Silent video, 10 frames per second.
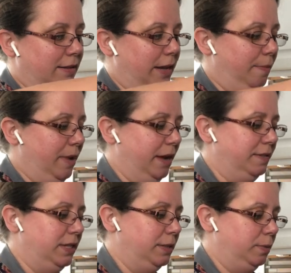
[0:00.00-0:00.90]
Yeah, 1/2
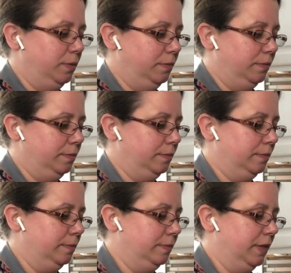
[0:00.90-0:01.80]
teaspoon
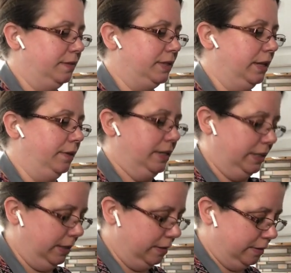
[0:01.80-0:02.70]
of celery
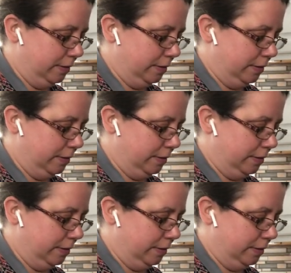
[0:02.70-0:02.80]
seed.